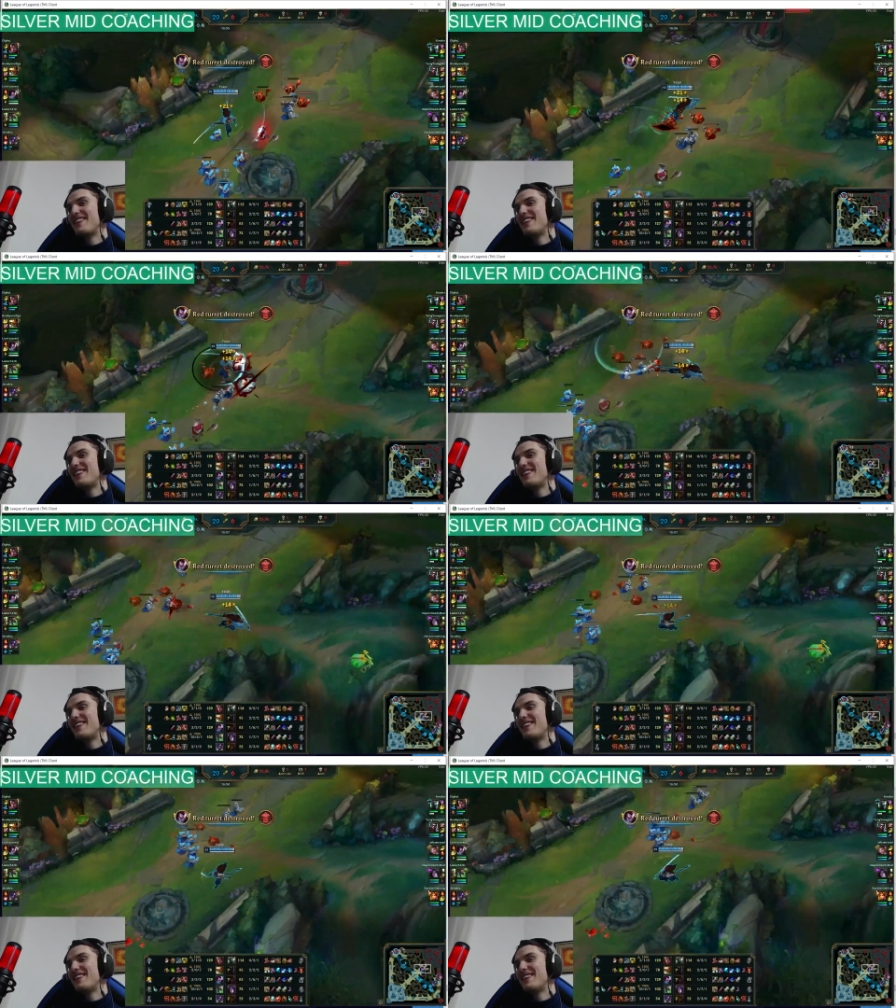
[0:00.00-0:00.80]

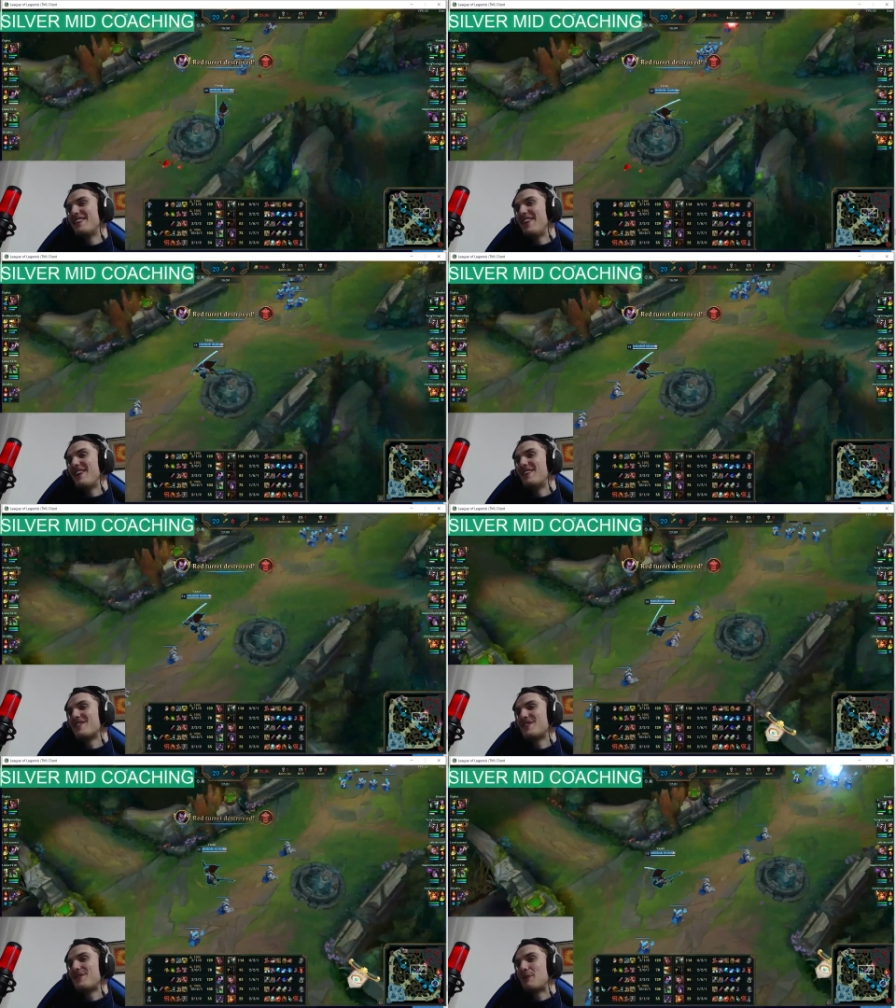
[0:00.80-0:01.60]
Yes. Wow,
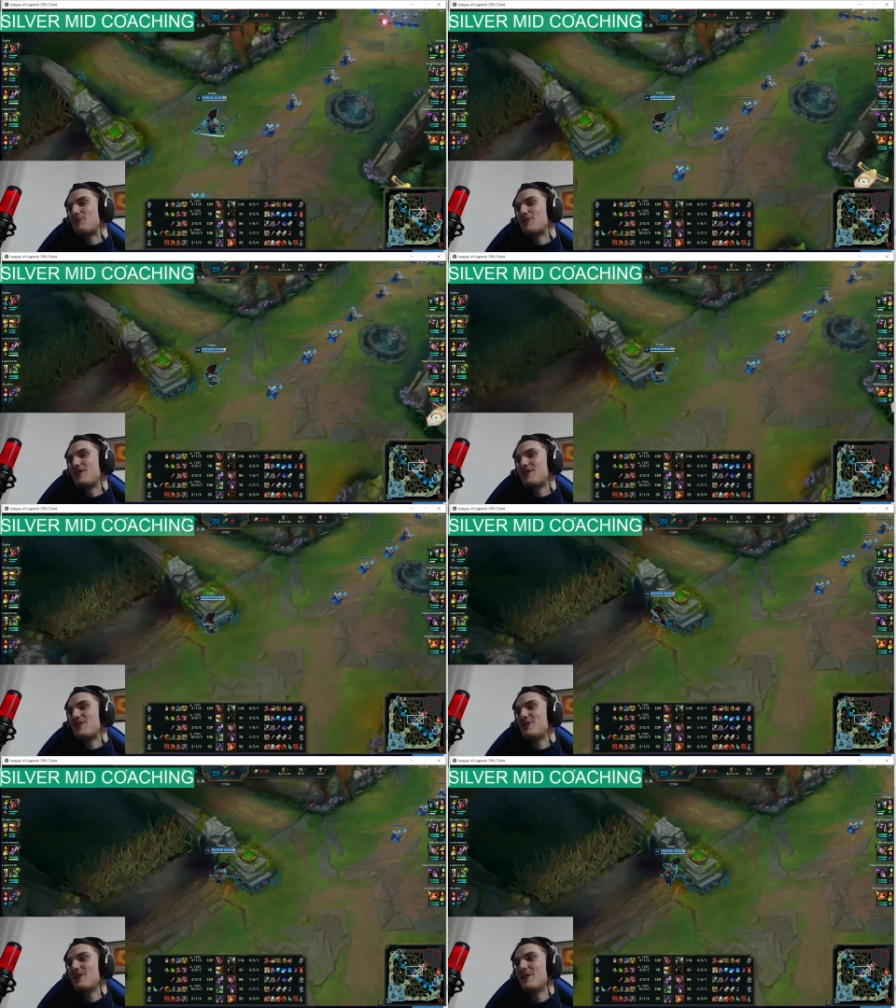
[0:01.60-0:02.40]
so from 3-2,
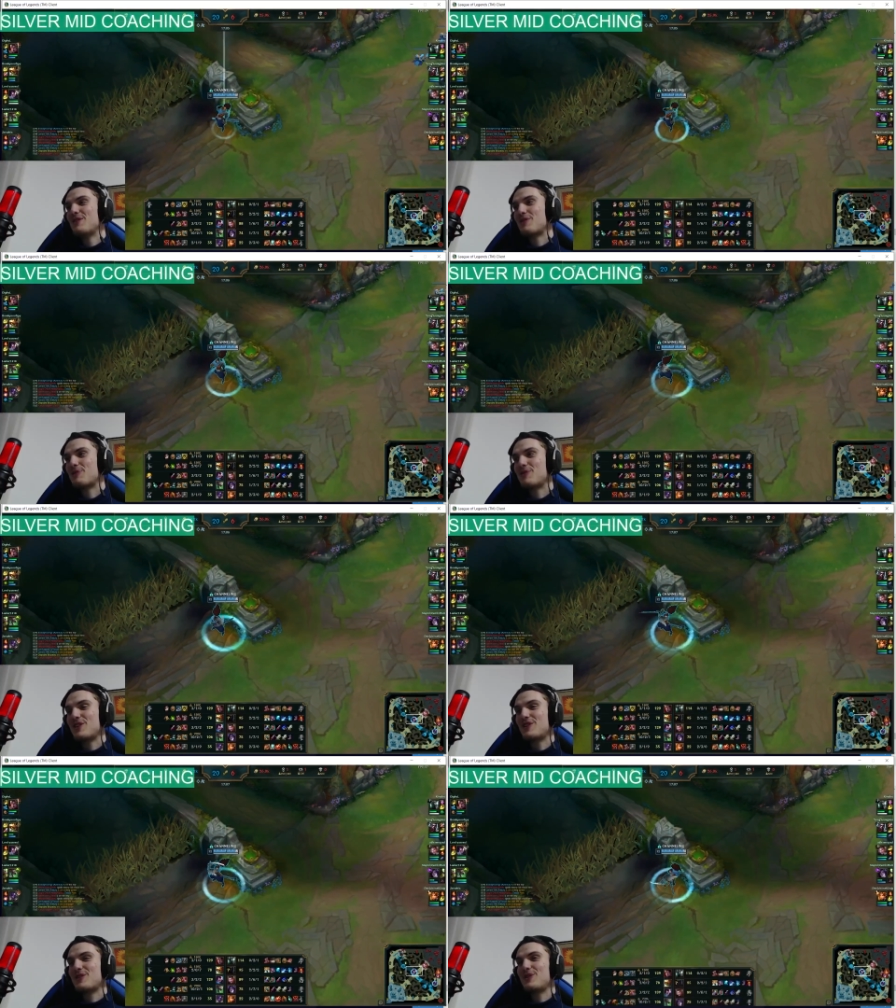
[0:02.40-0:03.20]
so. from
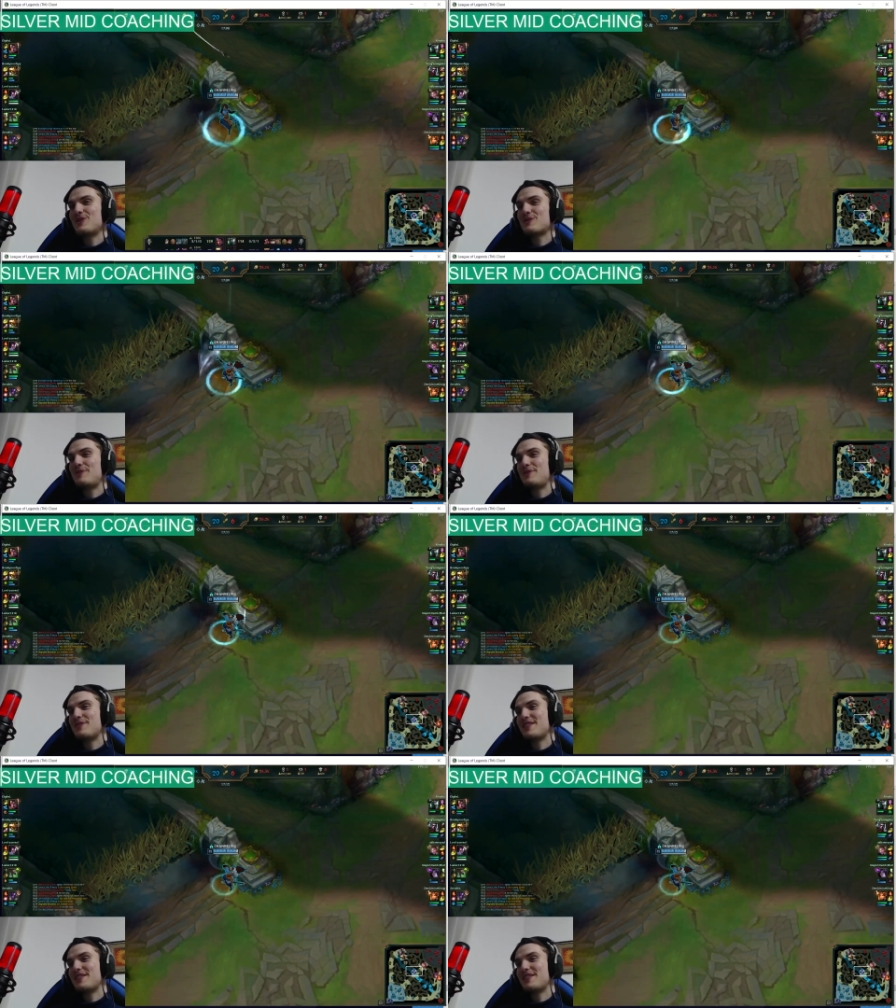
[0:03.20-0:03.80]
3-2 you smurfed,